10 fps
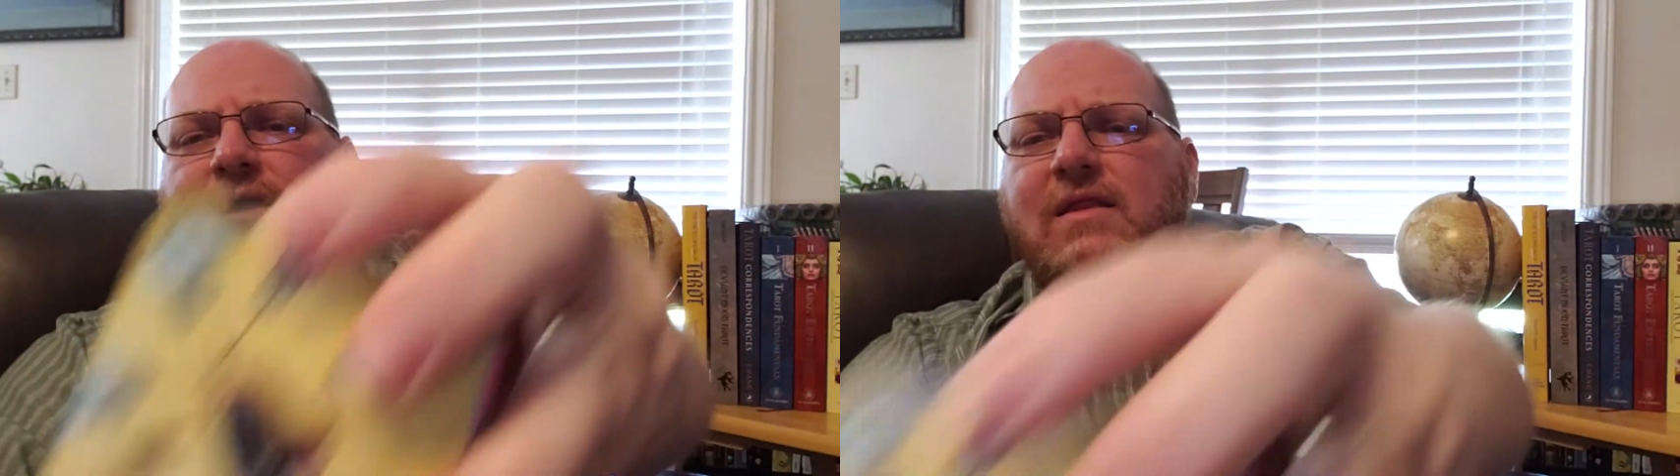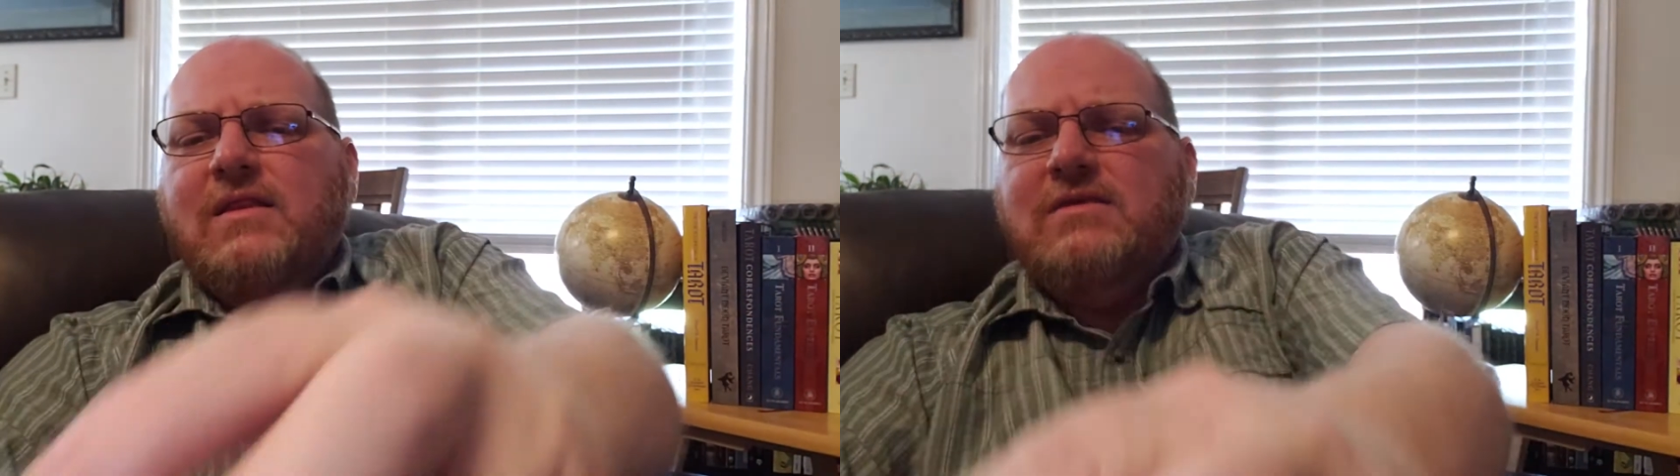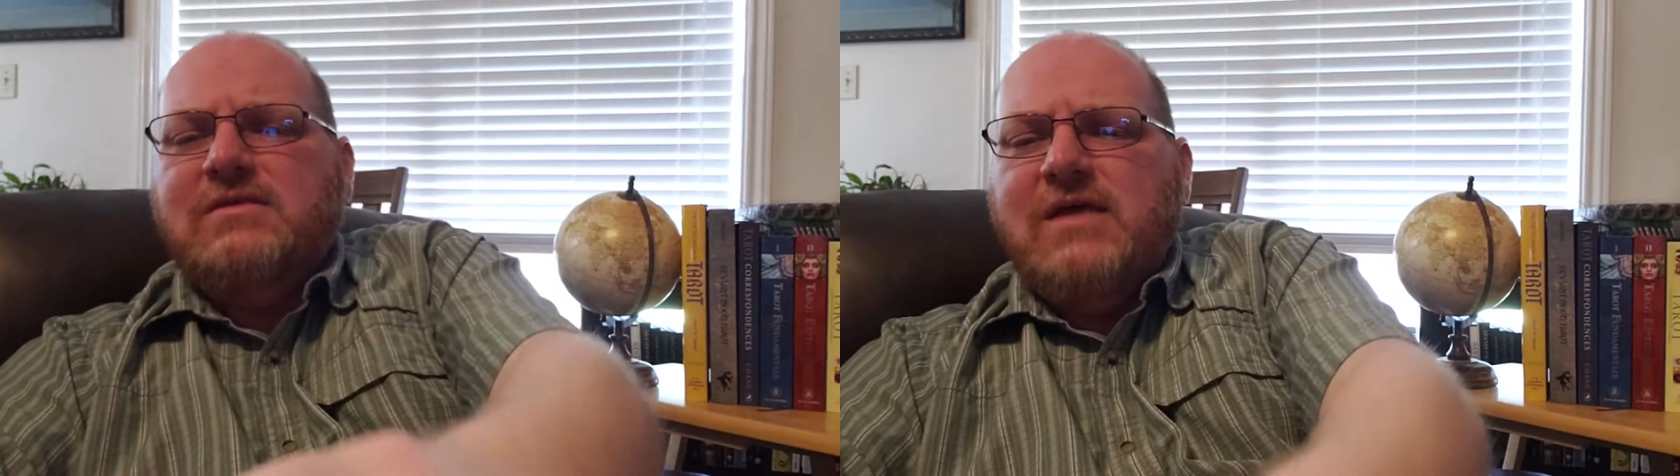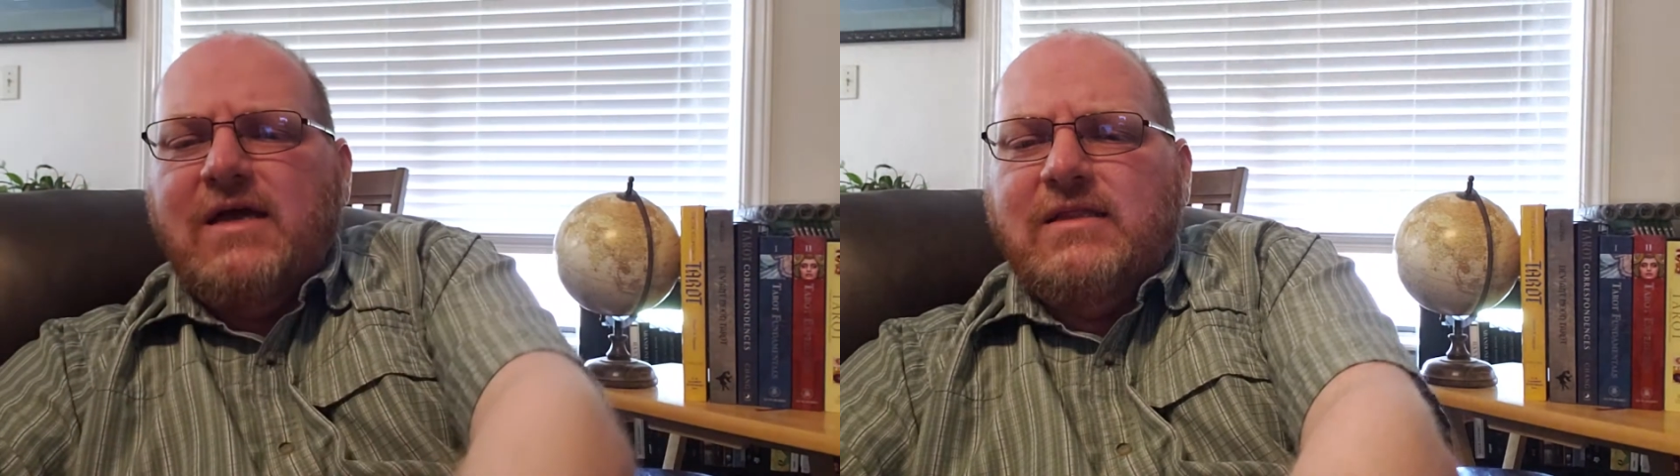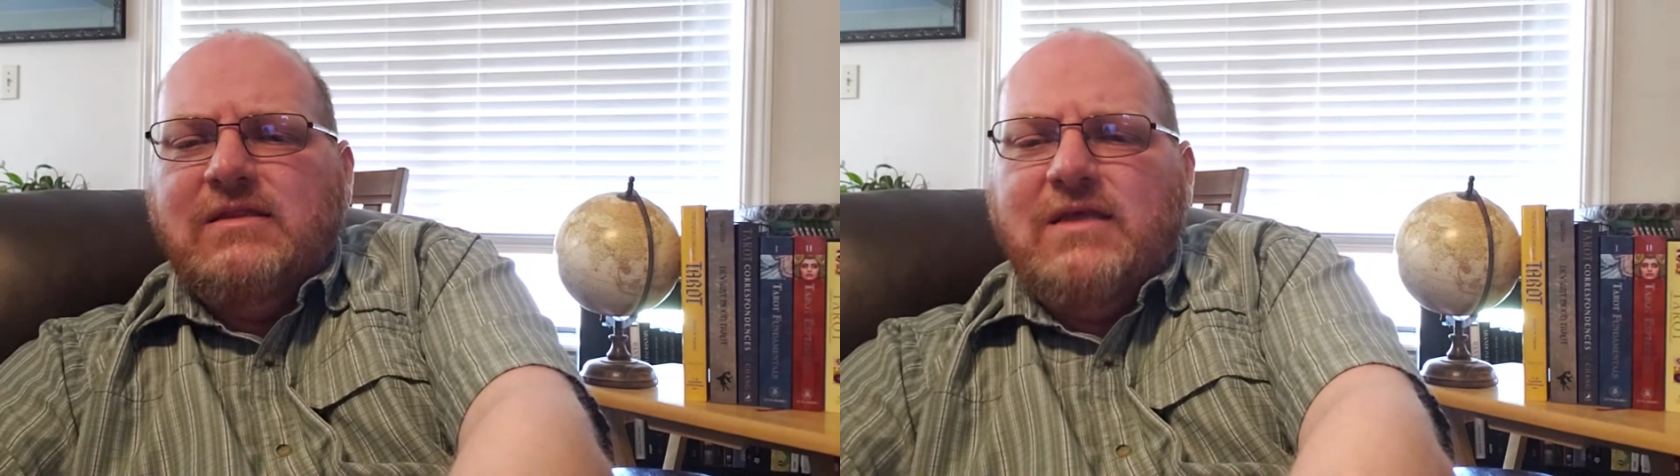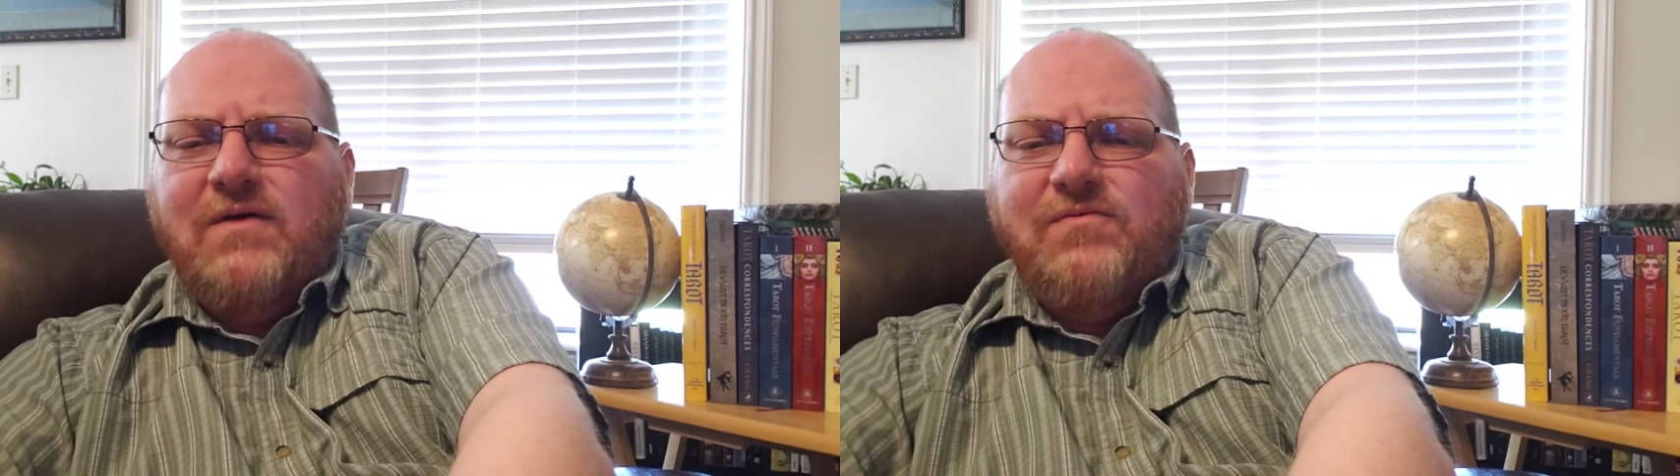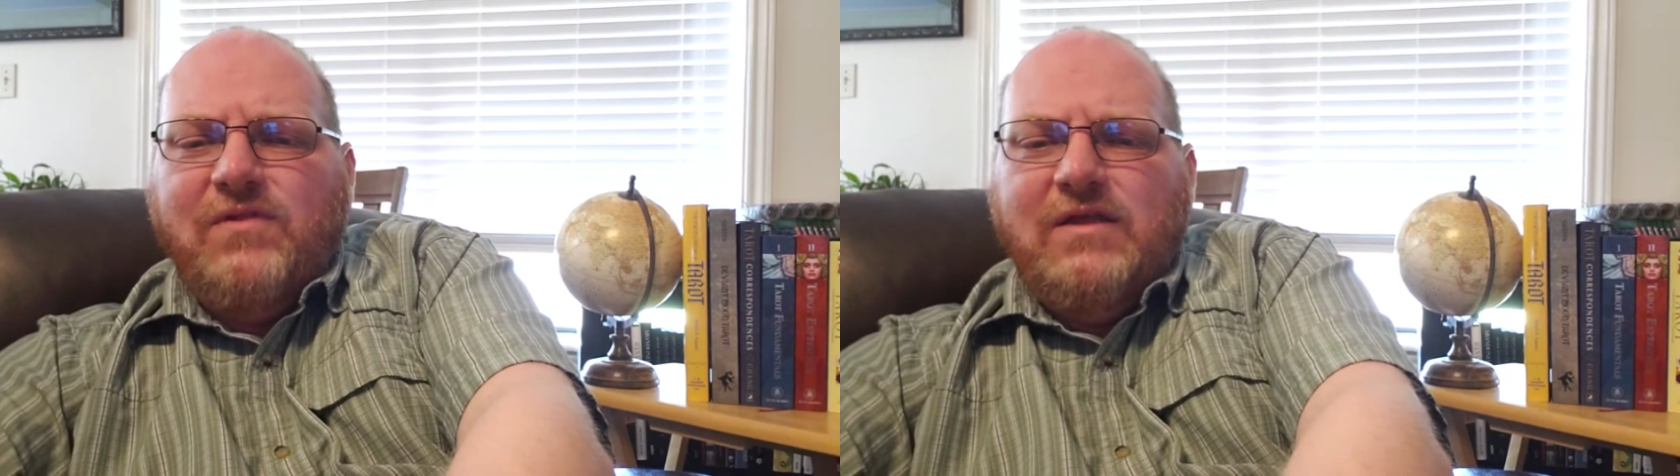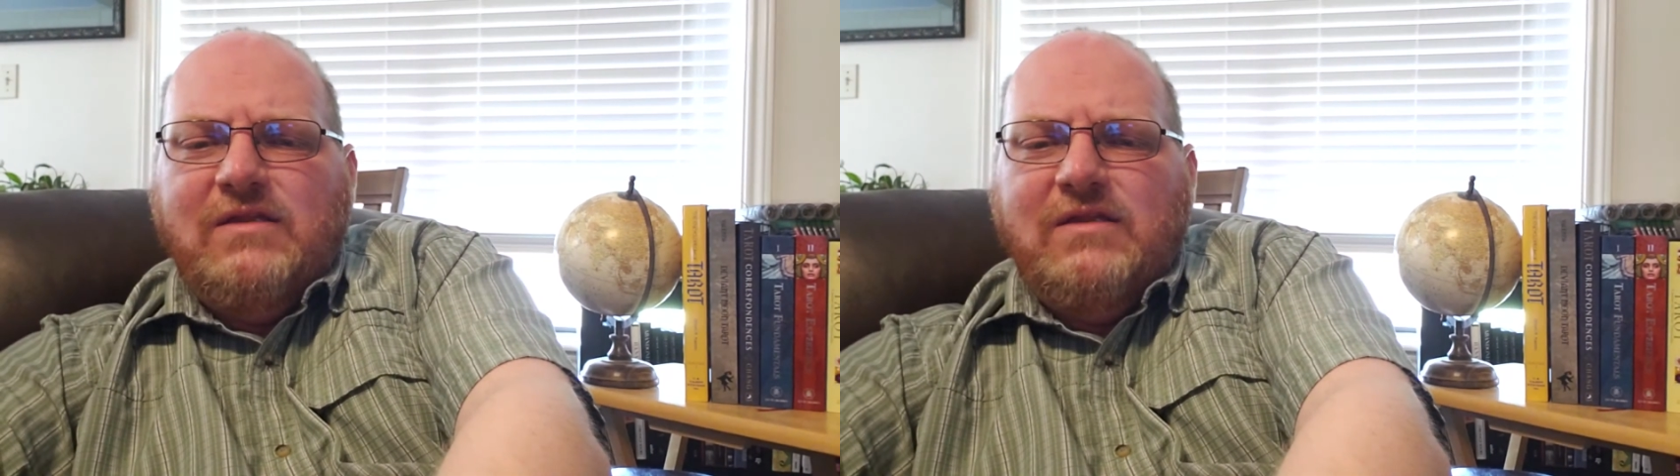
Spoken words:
this deck definitely